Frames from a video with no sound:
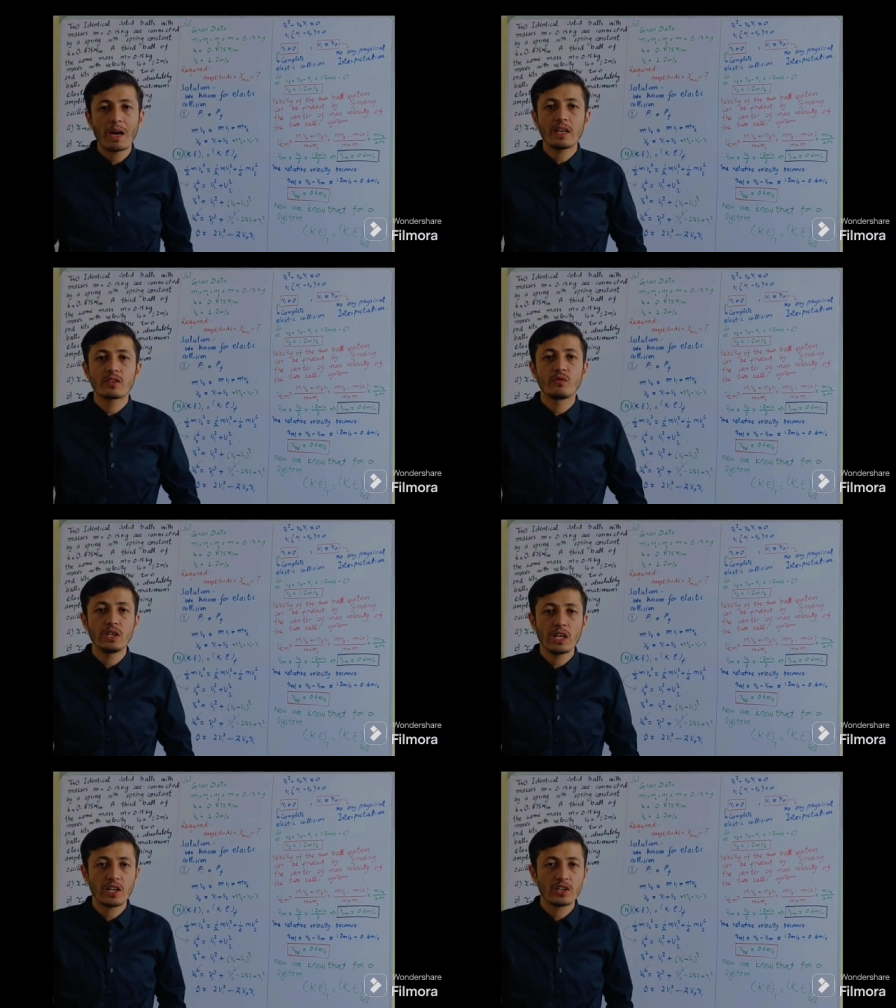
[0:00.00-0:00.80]
minus
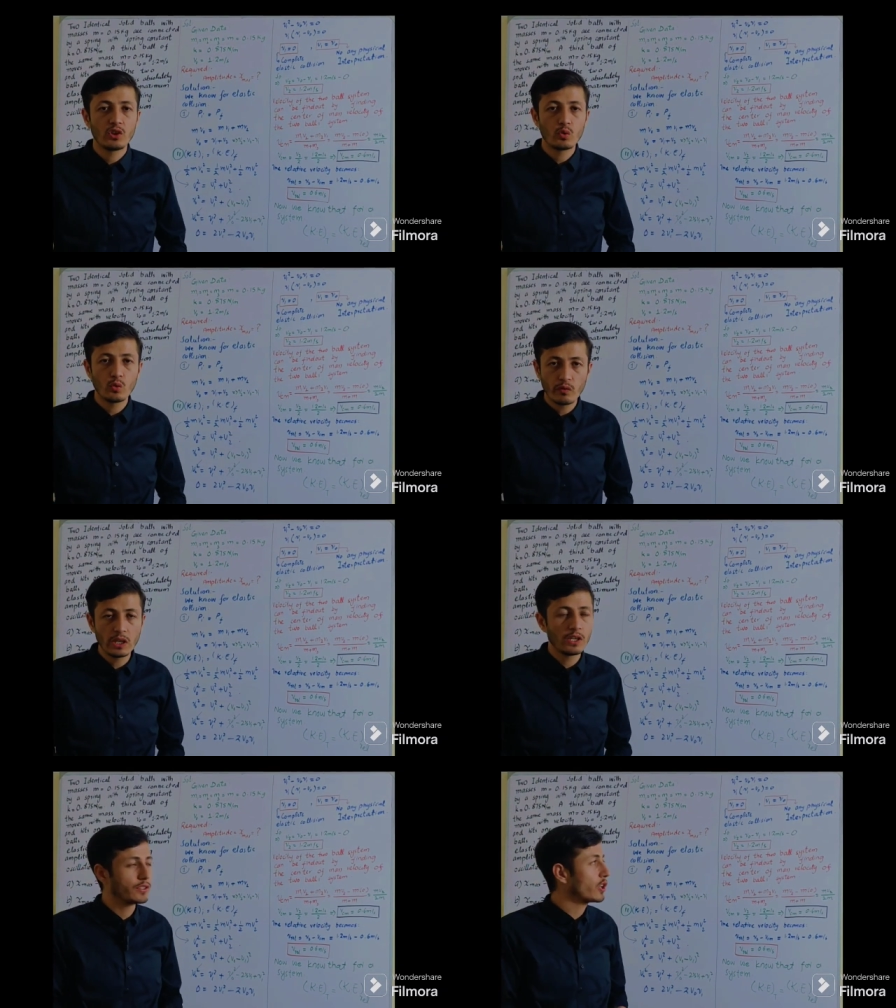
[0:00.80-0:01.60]
v naught into
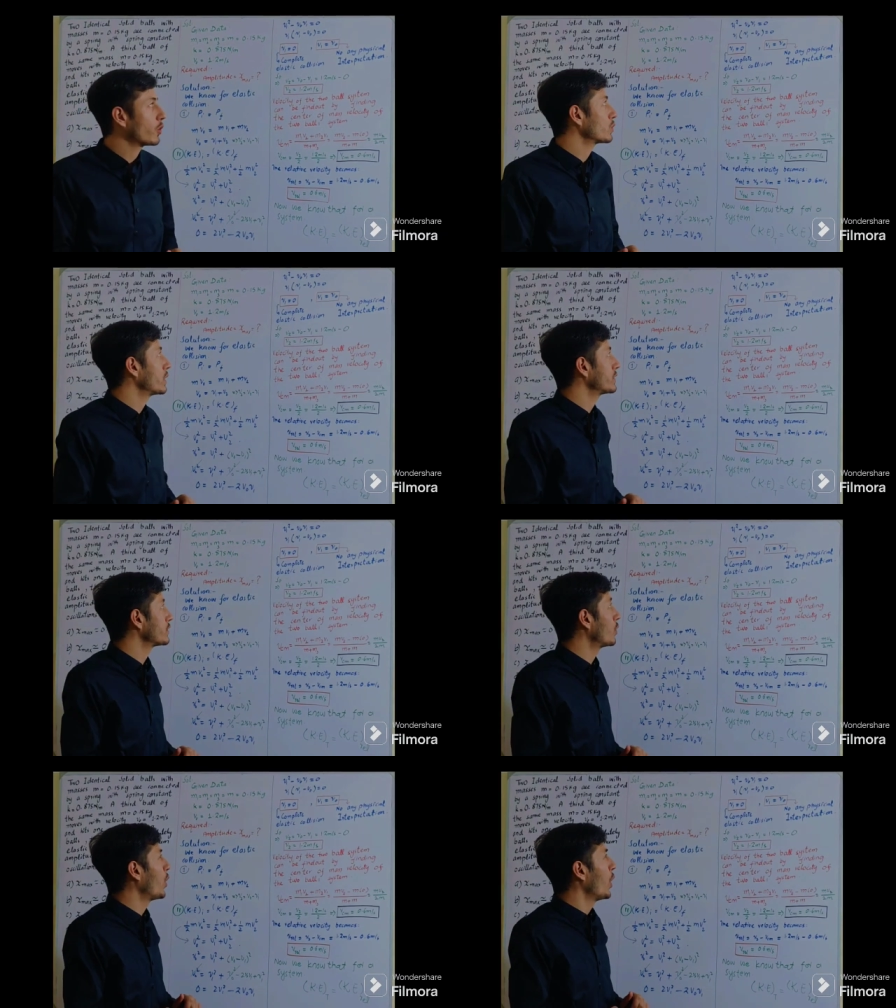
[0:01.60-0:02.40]
v is equal to the
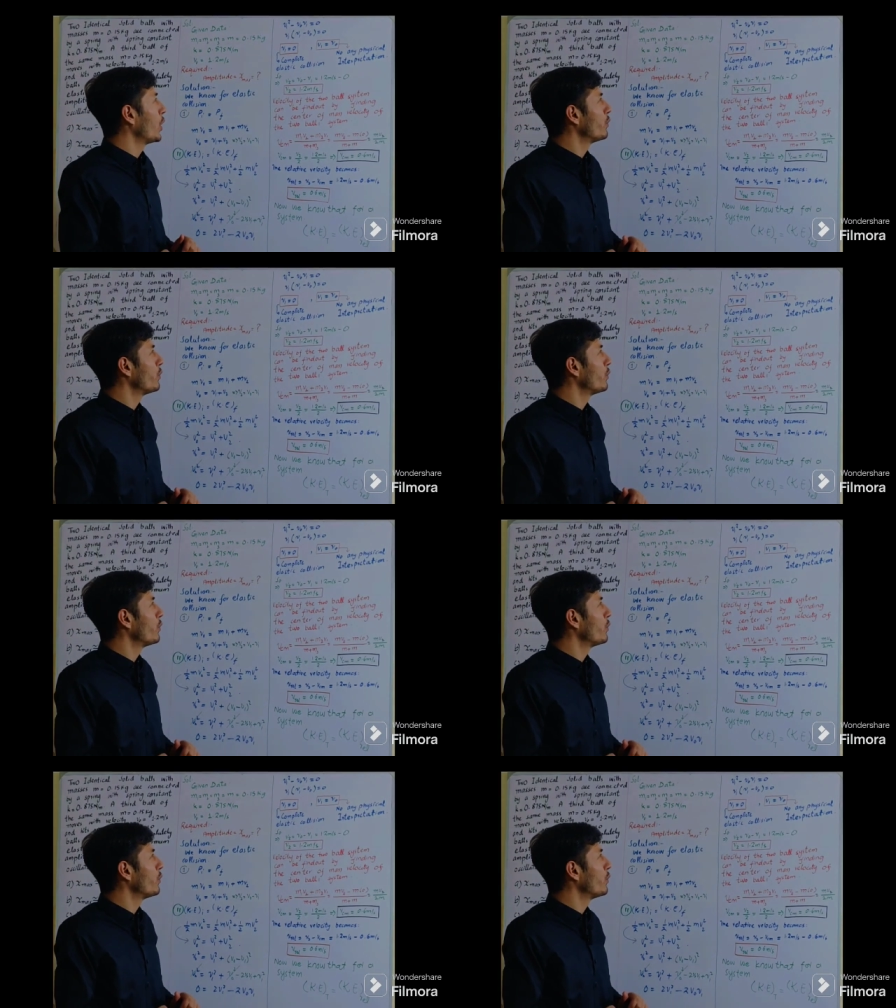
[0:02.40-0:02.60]
0.